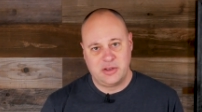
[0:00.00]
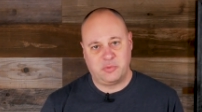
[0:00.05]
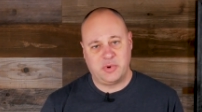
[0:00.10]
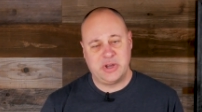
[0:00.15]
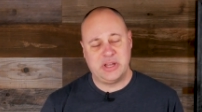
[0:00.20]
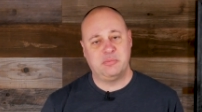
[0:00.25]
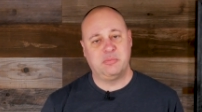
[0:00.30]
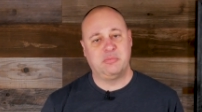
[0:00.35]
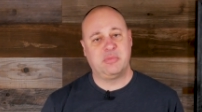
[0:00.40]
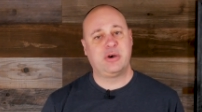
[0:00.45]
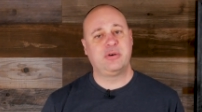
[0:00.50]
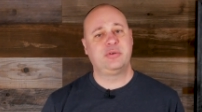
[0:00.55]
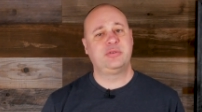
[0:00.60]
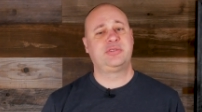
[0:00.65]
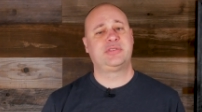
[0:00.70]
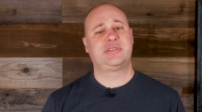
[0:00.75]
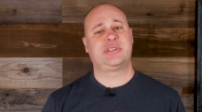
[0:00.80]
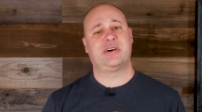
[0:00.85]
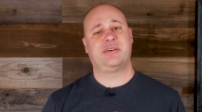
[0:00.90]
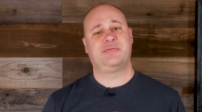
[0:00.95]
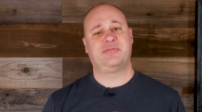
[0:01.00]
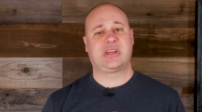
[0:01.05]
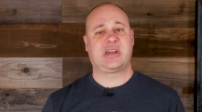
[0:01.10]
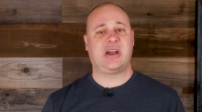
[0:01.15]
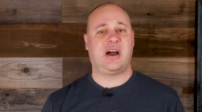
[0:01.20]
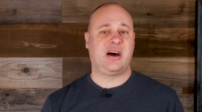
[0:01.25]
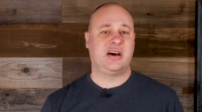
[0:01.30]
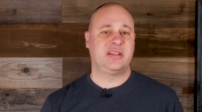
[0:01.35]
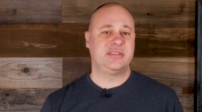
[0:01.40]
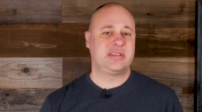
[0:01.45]
when most of the
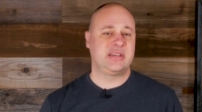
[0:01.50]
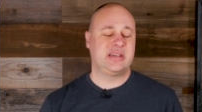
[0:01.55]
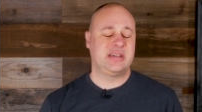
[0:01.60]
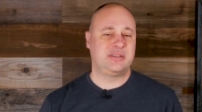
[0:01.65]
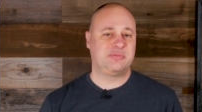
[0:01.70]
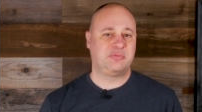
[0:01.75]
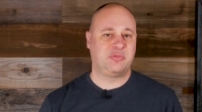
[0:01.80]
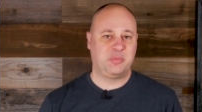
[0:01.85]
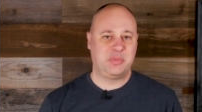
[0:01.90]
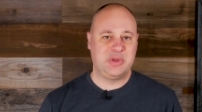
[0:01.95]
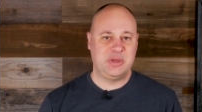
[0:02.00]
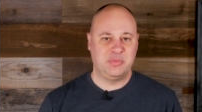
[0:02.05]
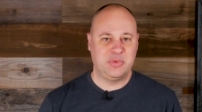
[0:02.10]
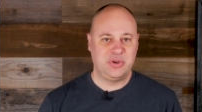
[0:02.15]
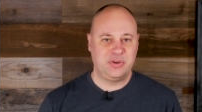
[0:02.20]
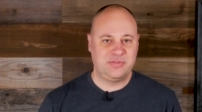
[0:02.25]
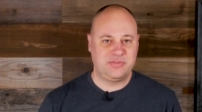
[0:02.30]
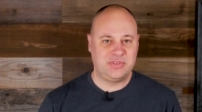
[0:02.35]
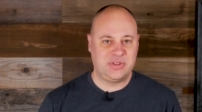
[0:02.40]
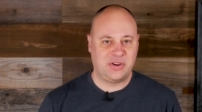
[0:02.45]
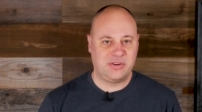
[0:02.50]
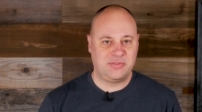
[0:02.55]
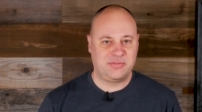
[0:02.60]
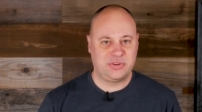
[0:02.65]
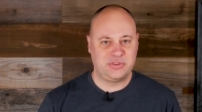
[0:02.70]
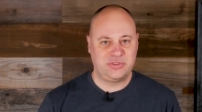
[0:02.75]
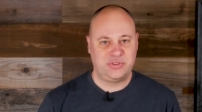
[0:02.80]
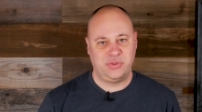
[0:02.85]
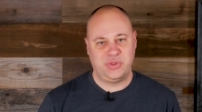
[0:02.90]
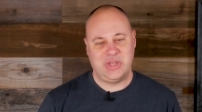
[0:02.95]
content will be moved
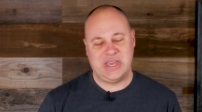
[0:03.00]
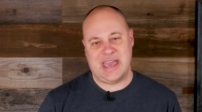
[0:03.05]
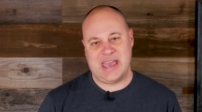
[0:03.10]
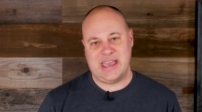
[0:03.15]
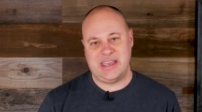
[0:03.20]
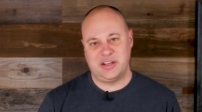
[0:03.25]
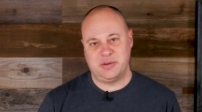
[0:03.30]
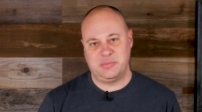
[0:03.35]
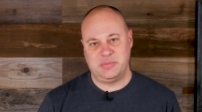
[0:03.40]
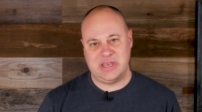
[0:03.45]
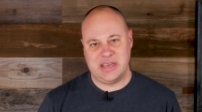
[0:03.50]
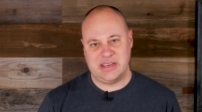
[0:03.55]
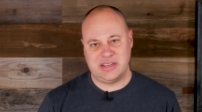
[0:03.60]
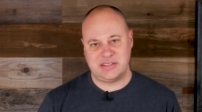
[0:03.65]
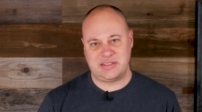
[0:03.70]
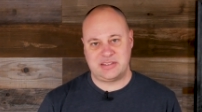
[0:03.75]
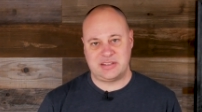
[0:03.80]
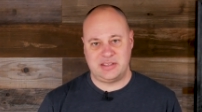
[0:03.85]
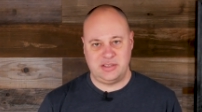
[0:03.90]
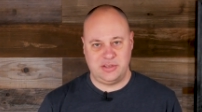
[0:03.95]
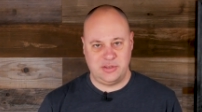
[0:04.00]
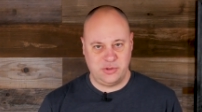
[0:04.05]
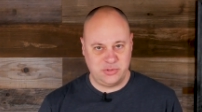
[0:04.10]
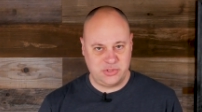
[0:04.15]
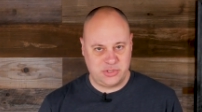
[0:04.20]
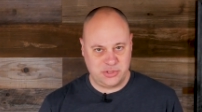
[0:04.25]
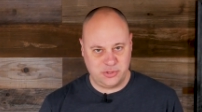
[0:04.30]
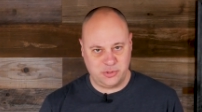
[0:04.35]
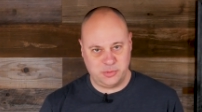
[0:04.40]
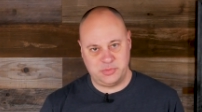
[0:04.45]
over to the AWS
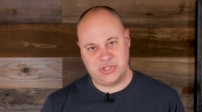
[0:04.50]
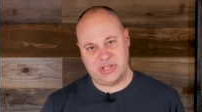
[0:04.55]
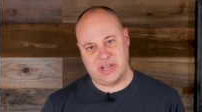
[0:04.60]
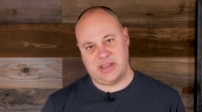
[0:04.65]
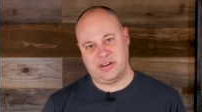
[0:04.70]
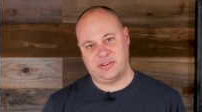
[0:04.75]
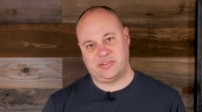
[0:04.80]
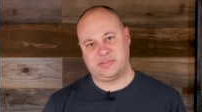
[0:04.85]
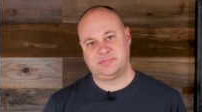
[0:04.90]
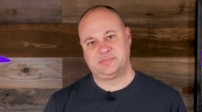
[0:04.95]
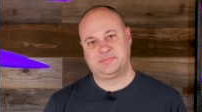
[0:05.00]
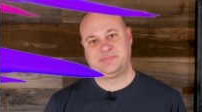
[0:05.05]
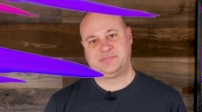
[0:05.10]
YouTube channel.